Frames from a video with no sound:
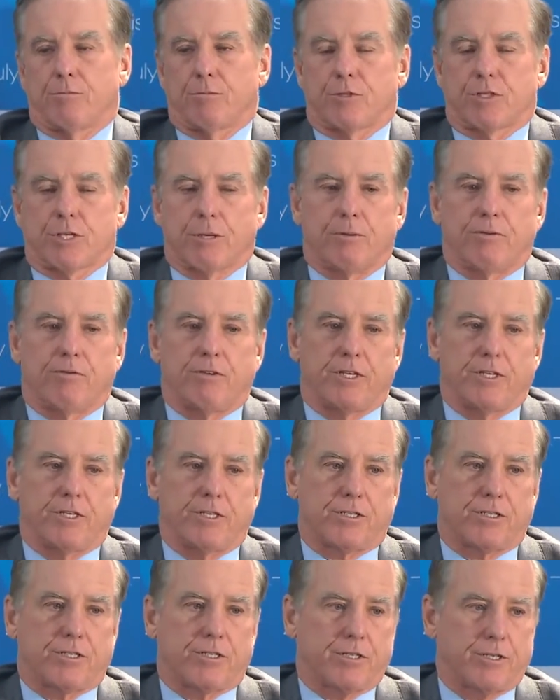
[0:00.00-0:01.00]
Some of it
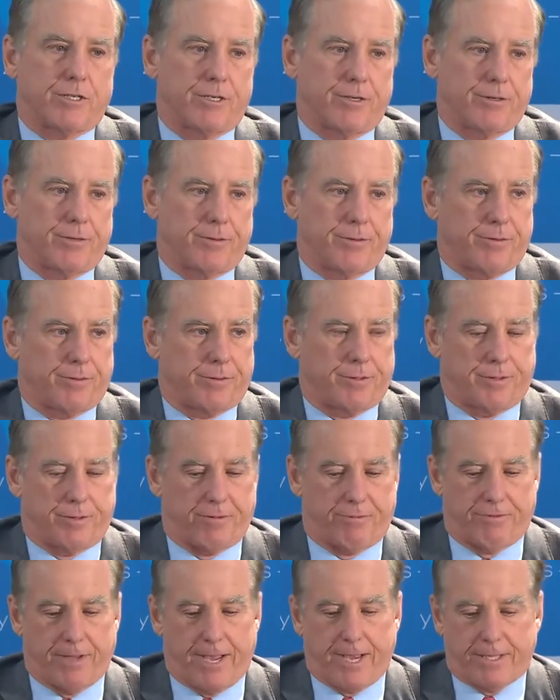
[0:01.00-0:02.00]
is
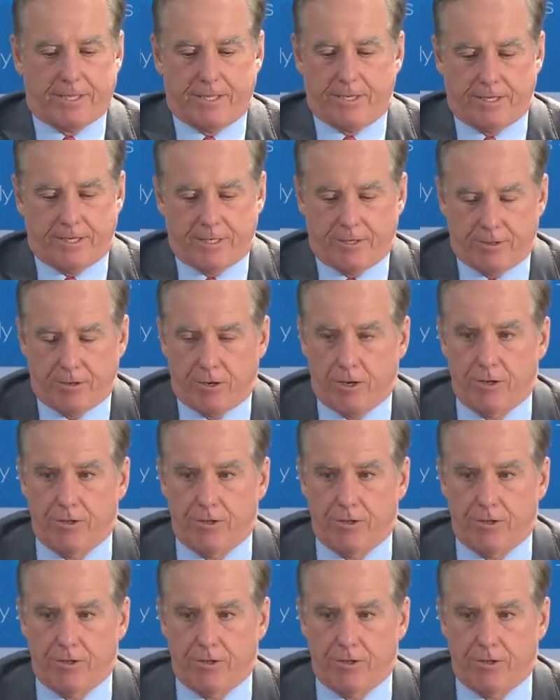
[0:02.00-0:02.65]
the fact that there